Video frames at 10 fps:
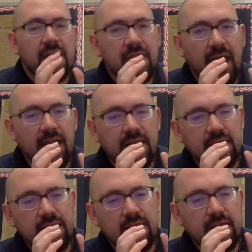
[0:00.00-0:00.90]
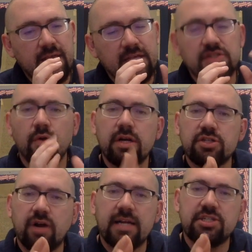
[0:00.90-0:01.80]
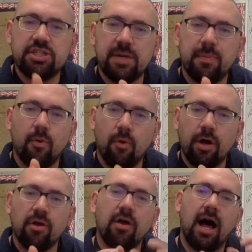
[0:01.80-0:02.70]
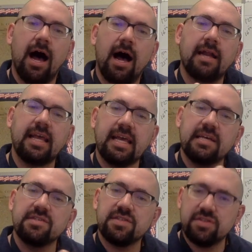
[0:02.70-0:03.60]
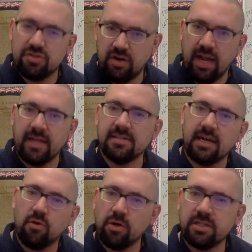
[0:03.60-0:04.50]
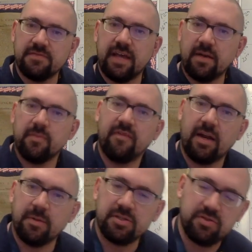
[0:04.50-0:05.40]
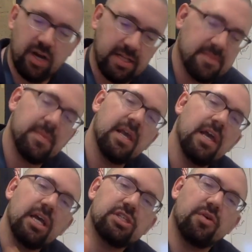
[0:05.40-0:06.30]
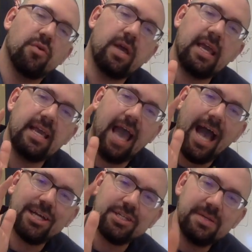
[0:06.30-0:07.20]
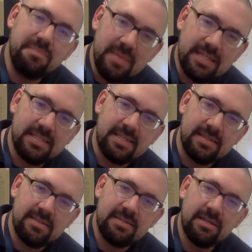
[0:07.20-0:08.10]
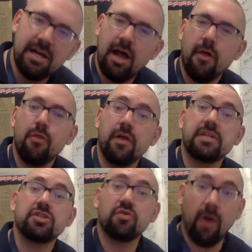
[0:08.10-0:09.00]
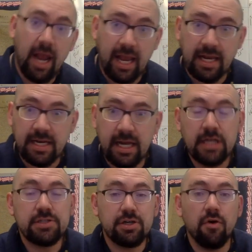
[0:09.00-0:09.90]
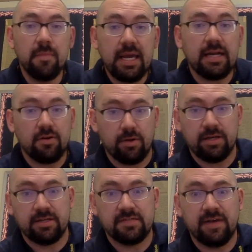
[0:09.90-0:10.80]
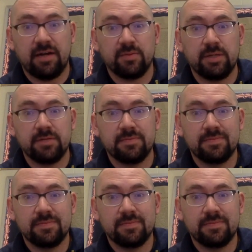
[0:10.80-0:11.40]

that he's going to try to ship oil on his trains, on Cornelius Vanderbilt's trains. So he actually misses the train to go meet Cornelius Vanderbilt.